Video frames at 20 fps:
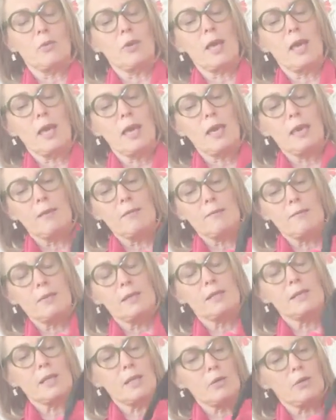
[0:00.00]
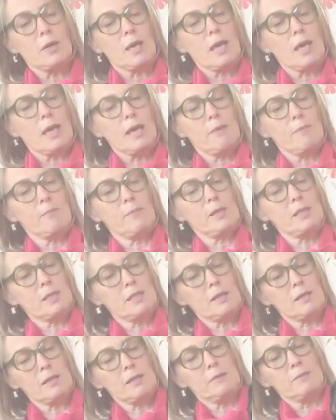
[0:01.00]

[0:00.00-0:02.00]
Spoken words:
okay? Is that okay, mister?